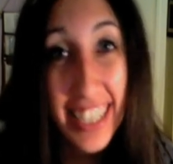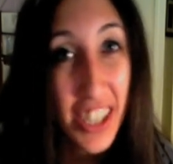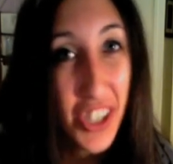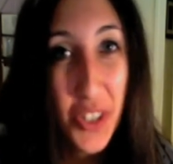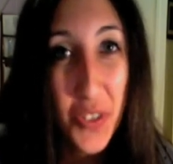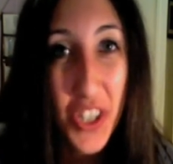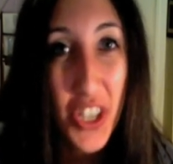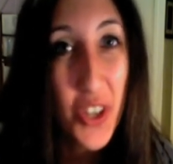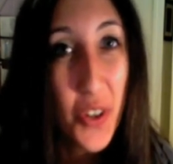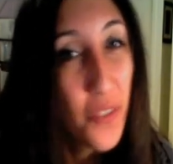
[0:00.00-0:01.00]
Just wishing
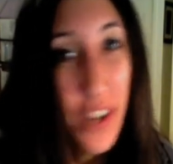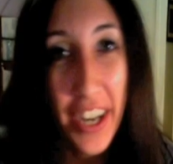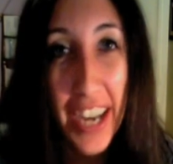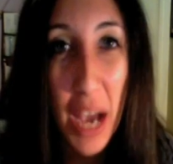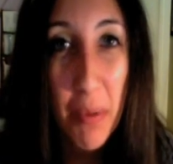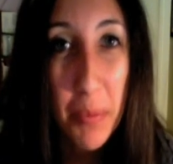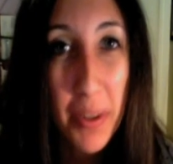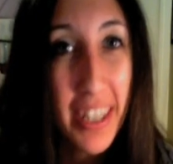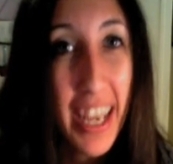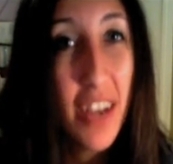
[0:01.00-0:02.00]
you a very happy
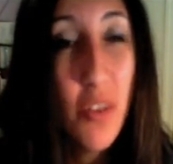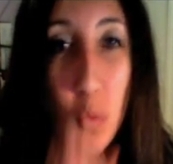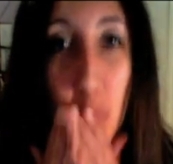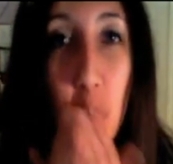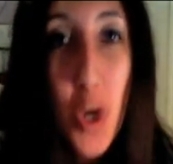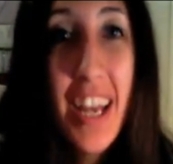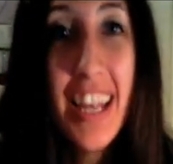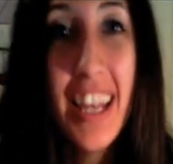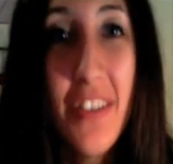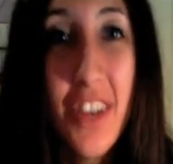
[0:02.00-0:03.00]
birthday.
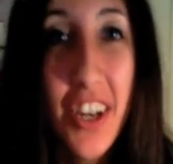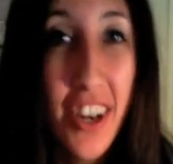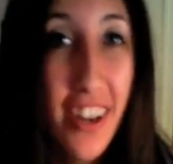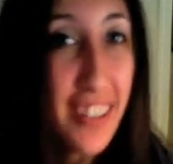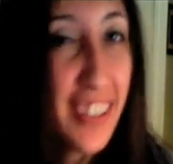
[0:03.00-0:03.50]
Love you, girl.